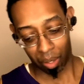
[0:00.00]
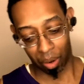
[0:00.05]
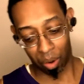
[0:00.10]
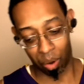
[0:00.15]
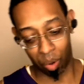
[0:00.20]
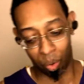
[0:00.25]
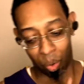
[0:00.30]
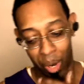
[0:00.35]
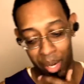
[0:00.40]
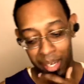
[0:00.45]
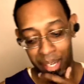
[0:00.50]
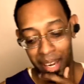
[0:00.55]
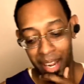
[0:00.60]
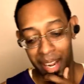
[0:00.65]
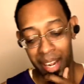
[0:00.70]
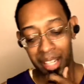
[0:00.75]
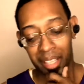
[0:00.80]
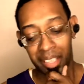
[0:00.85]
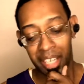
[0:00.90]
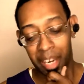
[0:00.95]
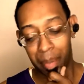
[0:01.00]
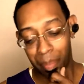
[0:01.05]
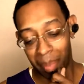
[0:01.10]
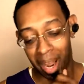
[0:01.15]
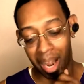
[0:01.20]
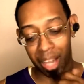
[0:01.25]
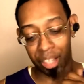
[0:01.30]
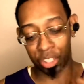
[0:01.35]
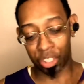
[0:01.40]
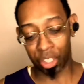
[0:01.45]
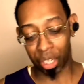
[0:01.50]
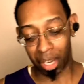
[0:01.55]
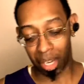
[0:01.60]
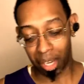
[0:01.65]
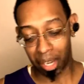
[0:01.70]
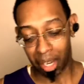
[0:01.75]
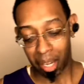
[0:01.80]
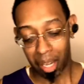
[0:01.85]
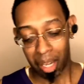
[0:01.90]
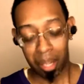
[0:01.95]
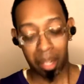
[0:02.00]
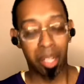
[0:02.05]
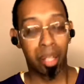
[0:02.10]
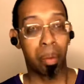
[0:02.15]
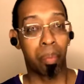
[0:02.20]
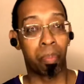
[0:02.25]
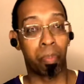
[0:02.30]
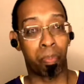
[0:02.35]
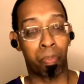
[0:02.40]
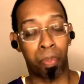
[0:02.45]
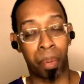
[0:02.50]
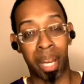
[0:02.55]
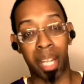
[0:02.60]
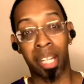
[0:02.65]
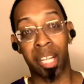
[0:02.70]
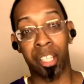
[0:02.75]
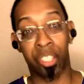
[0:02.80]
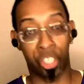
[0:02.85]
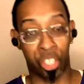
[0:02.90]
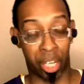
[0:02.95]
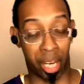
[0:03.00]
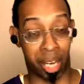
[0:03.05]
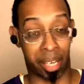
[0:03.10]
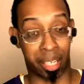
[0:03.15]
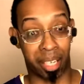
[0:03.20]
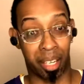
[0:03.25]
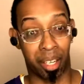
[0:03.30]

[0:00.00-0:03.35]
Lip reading: on Nemanja Bjelica,